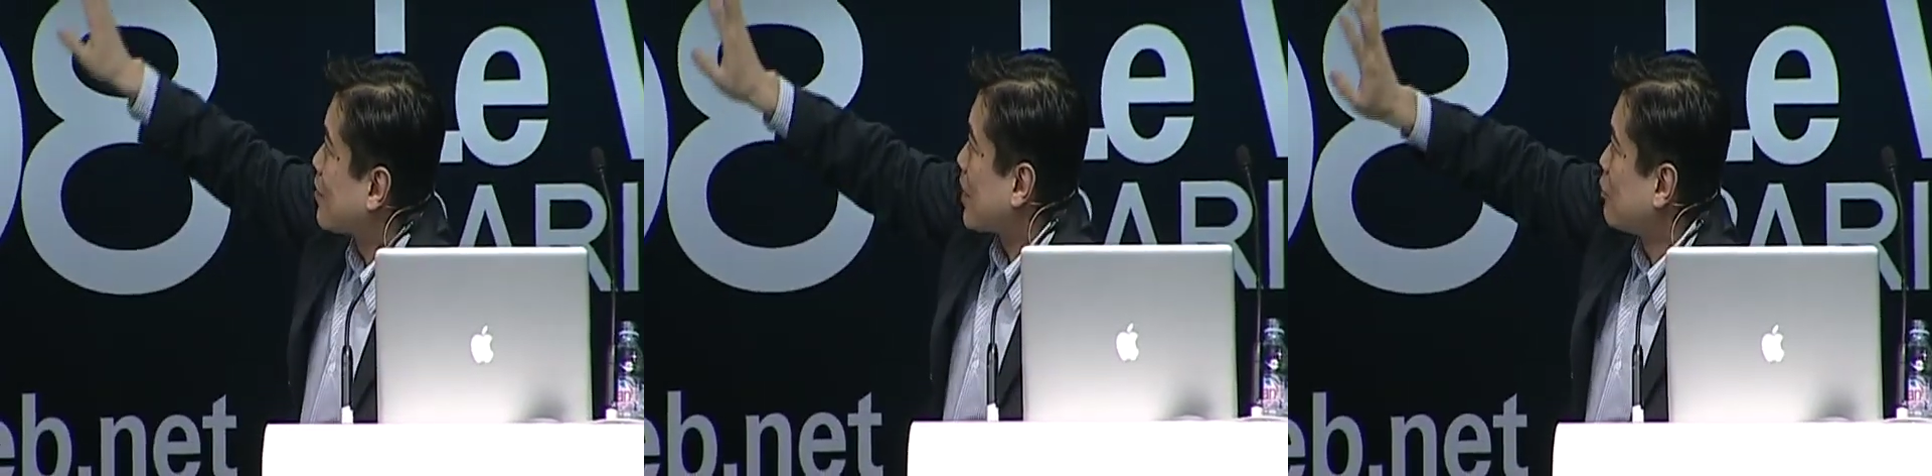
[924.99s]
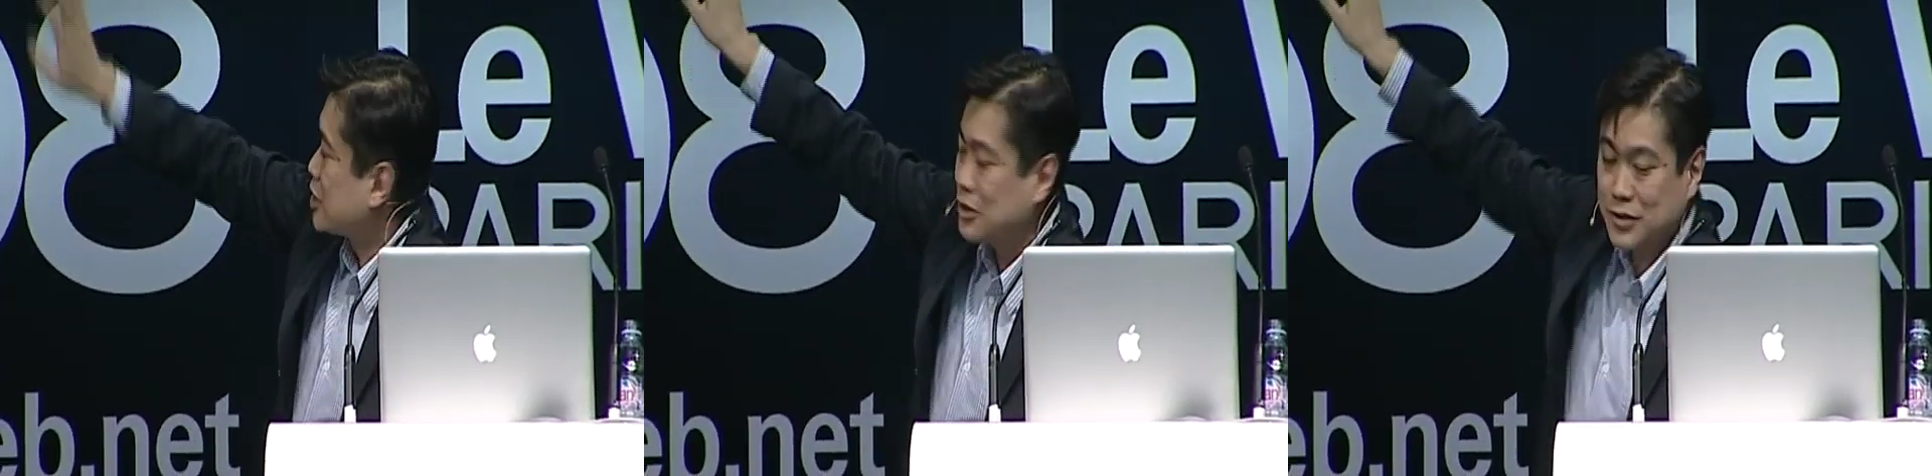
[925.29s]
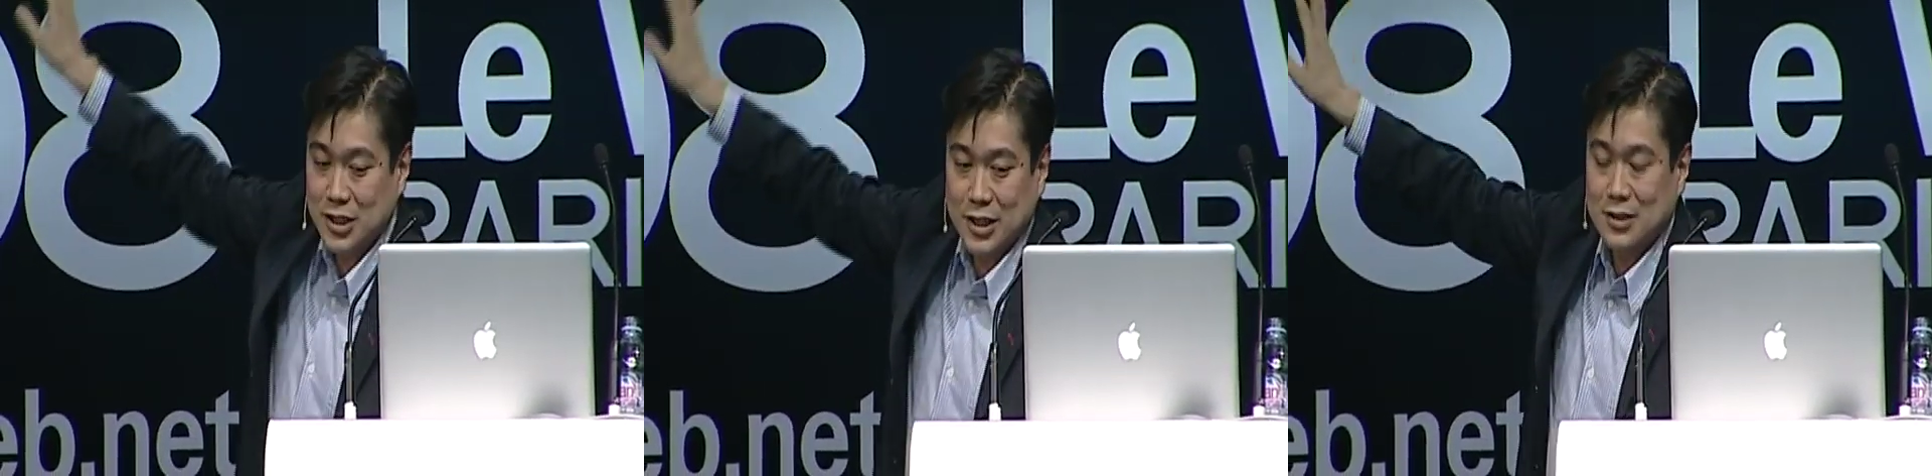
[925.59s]
And once you've
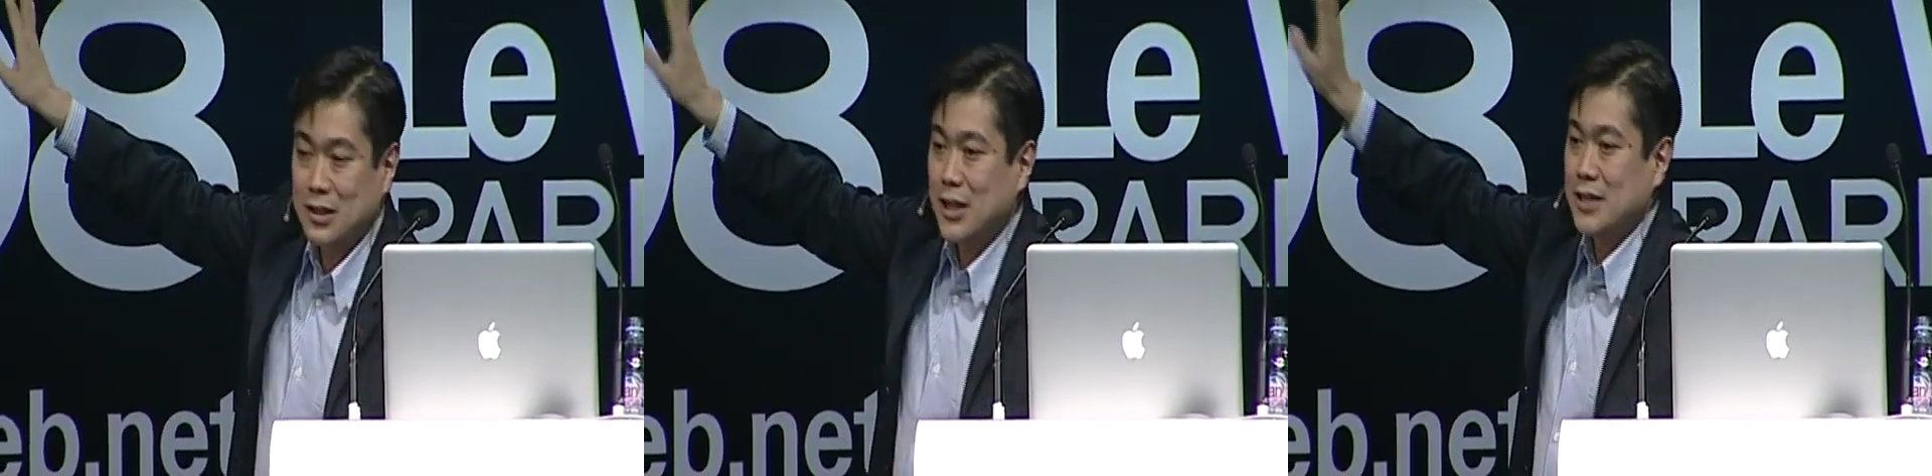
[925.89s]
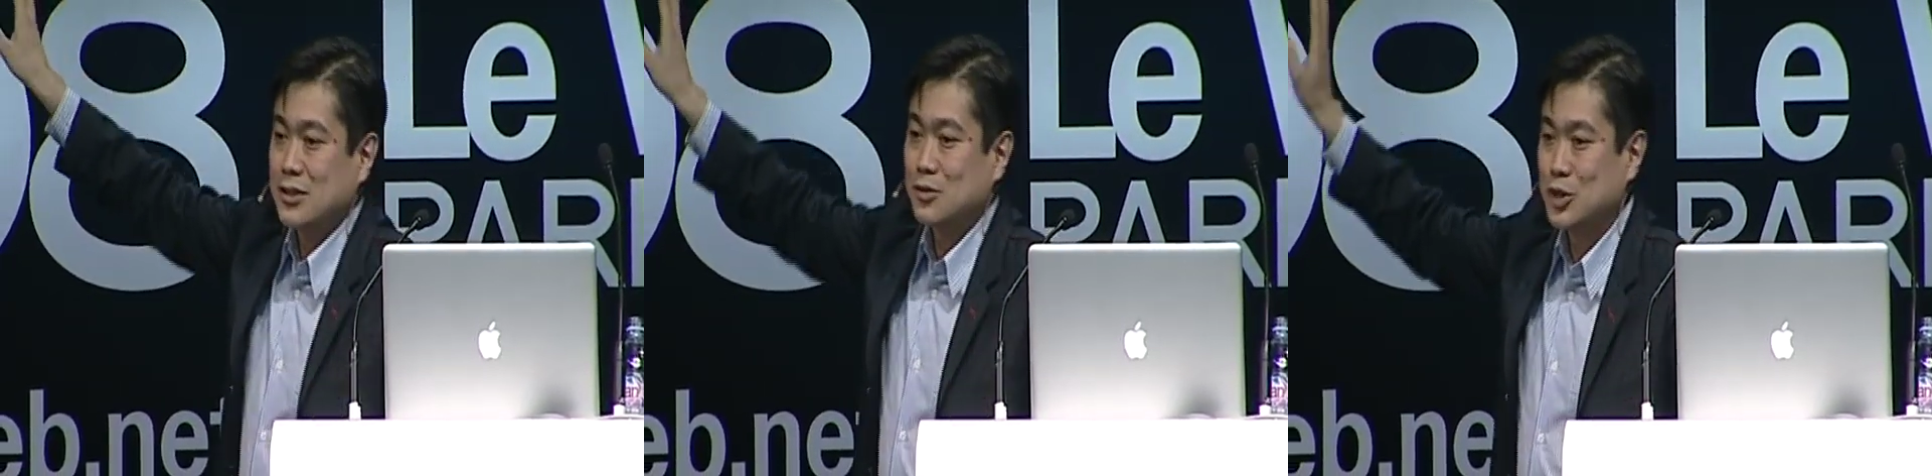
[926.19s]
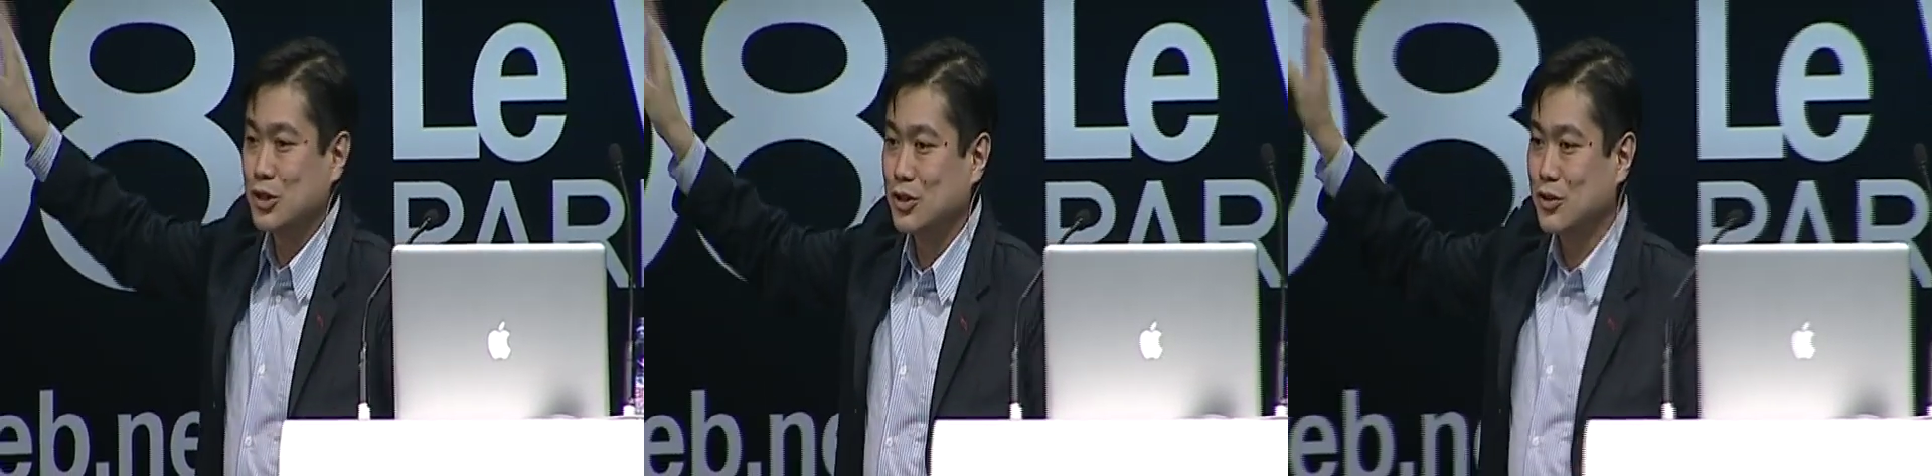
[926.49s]
selected a license, which you